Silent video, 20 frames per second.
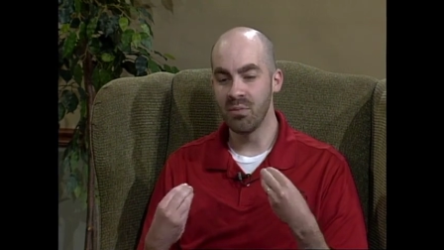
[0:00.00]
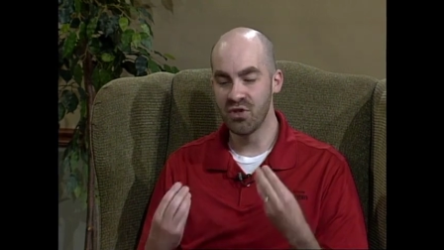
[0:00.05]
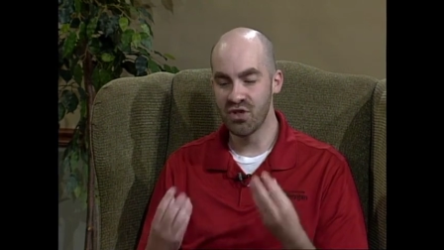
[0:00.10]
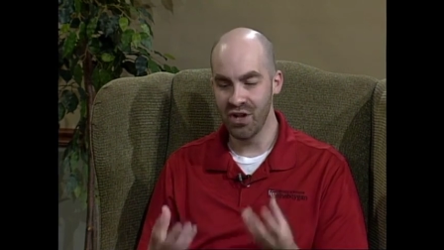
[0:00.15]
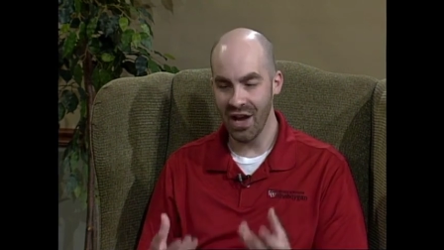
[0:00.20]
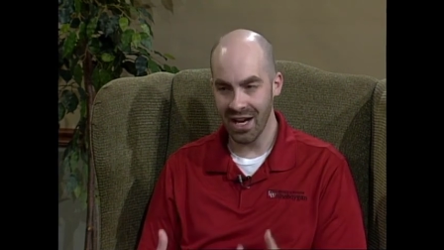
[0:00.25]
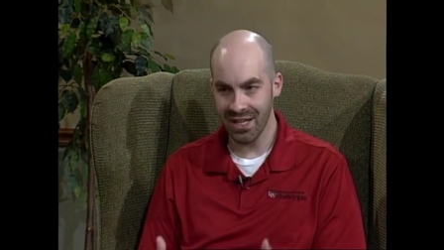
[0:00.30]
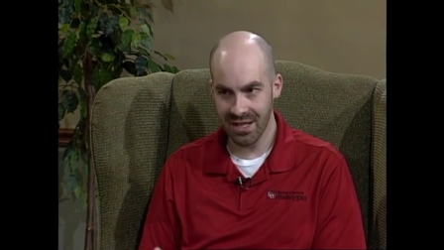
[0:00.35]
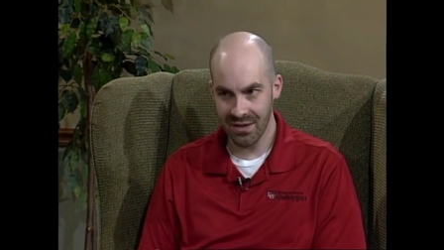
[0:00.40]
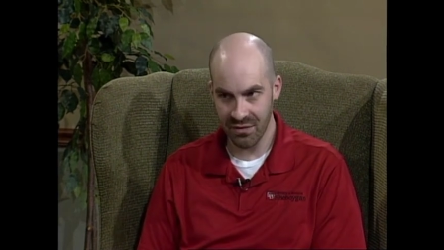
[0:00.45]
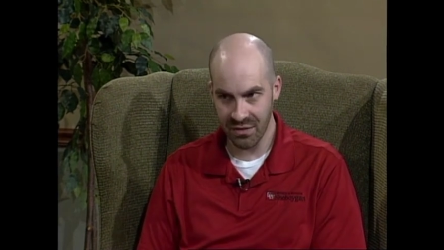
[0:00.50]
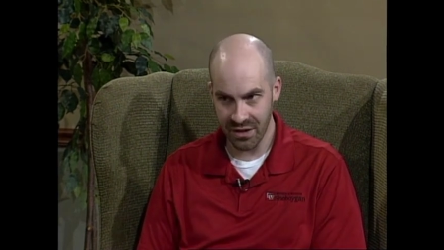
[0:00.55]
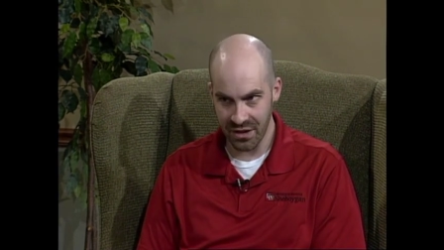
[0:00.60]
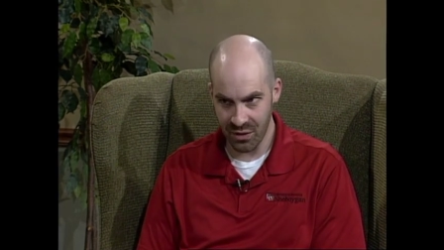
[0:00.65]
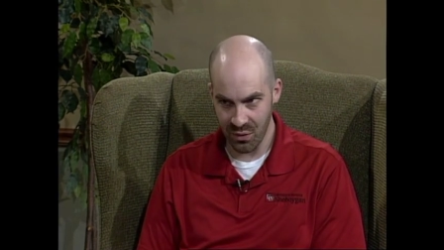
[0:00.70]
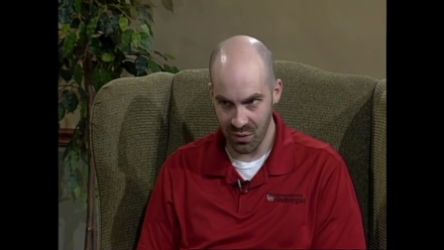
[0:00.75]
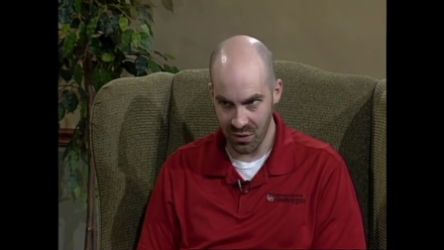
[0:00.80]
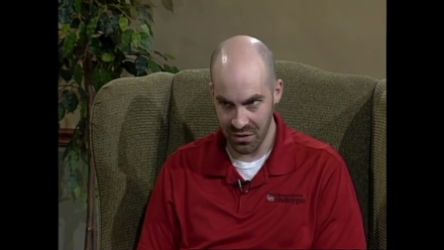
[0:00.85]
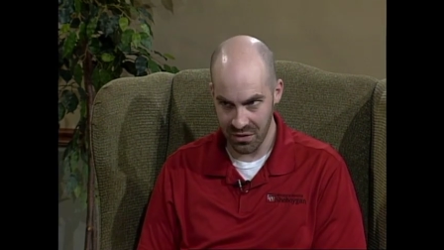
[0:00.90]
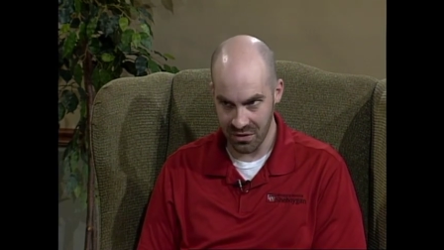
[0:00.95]
objectively
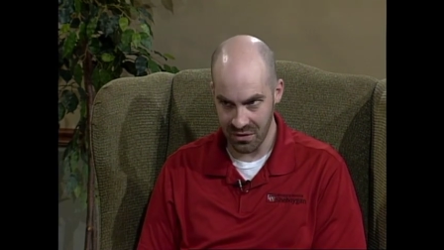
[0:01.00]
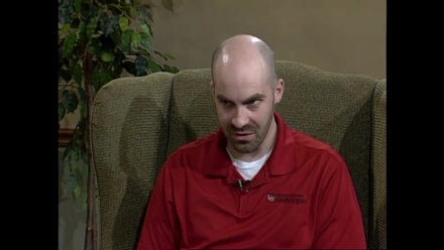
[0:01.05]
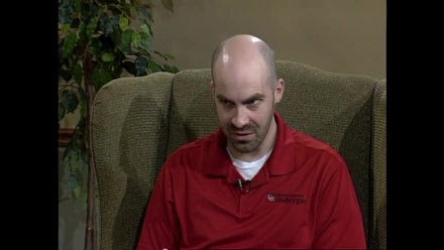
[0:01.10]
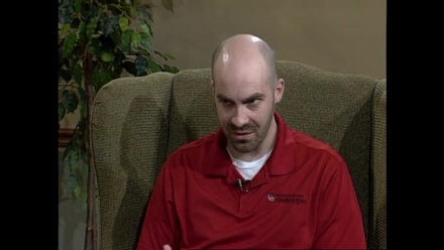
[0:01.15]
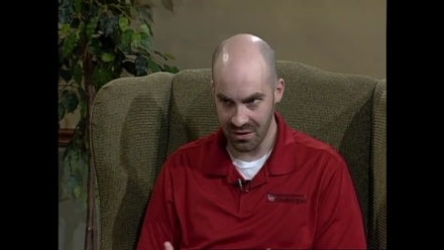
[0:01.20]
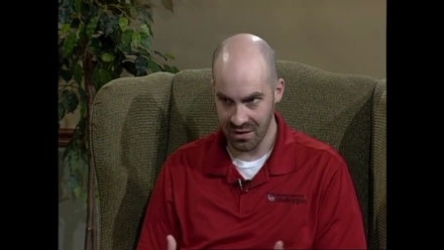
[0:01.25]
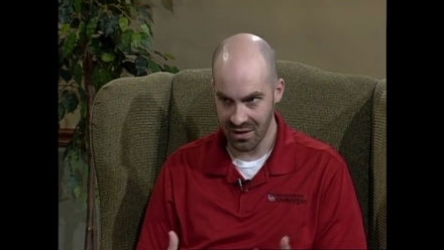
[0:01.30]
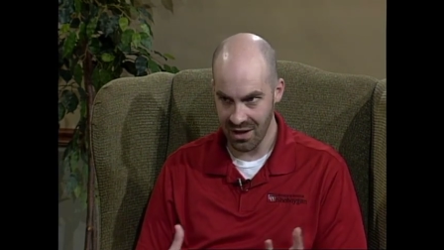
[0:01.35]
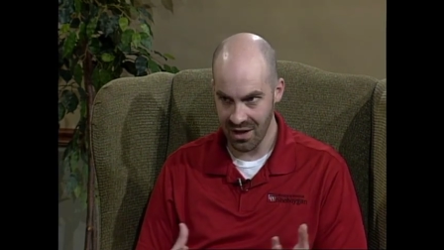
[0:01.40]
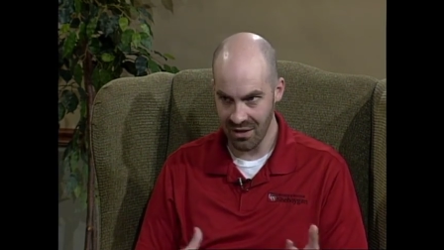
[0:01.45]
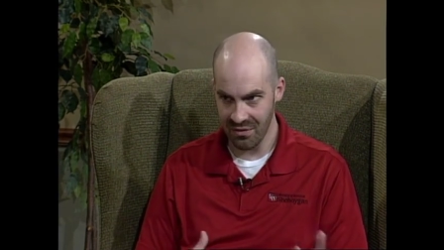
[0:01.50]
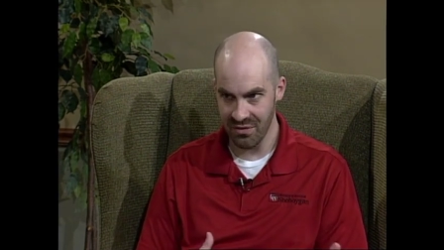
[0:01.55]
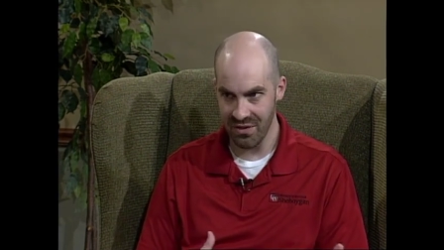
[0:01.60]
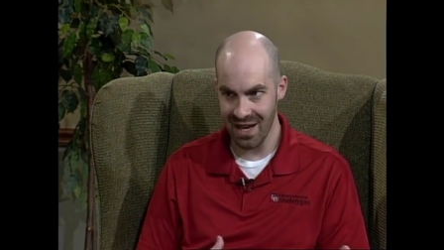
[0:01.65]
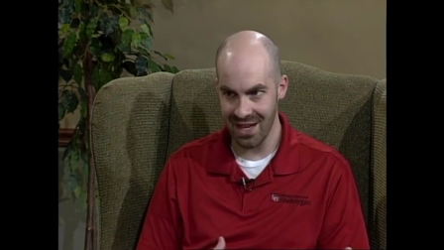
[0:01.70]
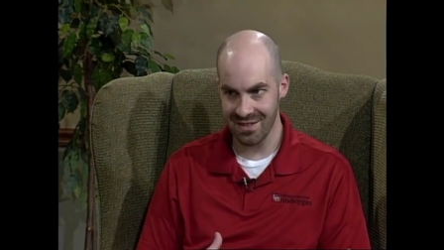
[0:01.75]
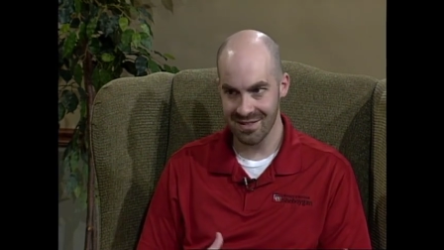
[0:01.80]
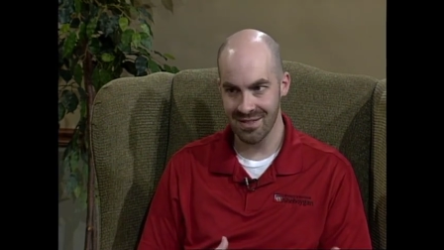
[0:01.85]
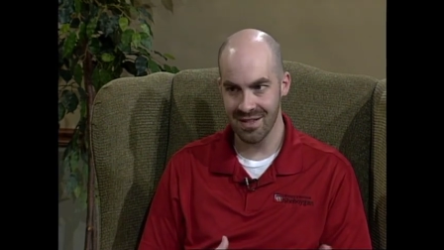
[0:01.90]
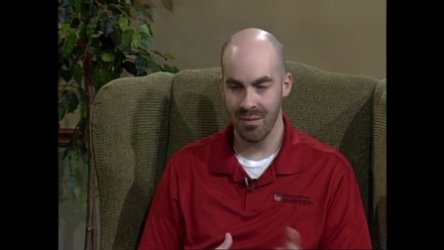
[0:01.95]
critical of
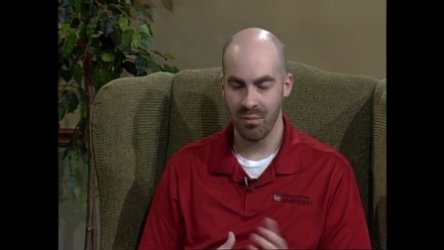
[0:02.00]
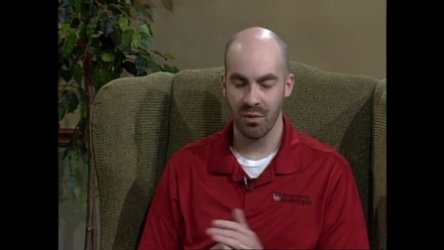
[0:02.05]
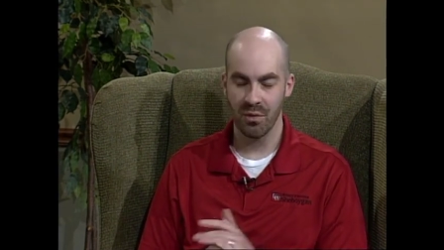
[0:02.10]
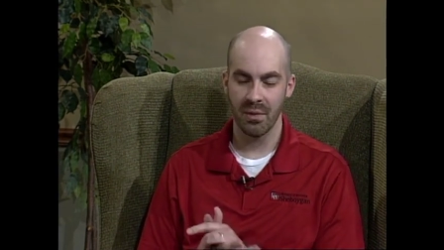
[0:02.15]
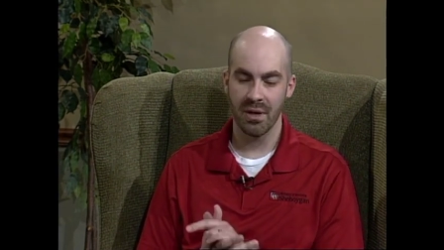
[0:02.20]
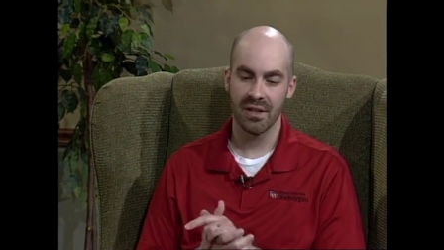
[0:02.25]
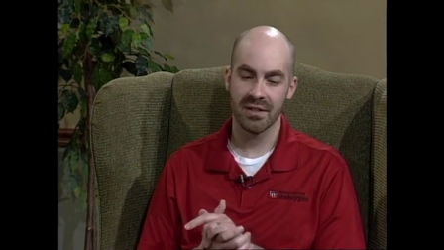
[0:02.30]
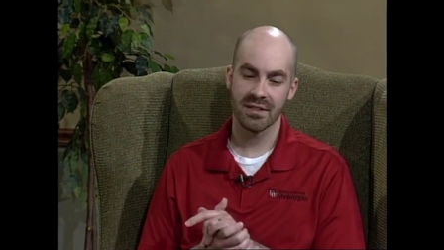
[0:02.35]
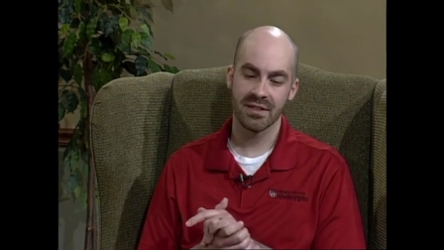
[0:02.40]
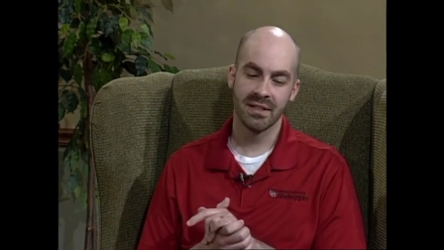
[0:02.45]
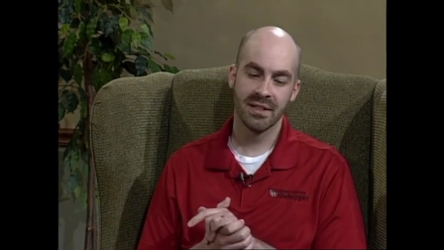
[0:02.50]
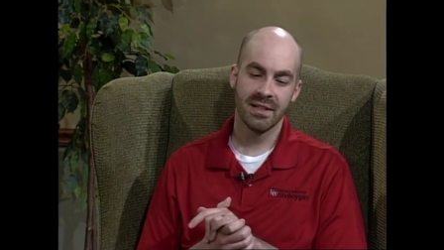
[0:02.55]
that supplement.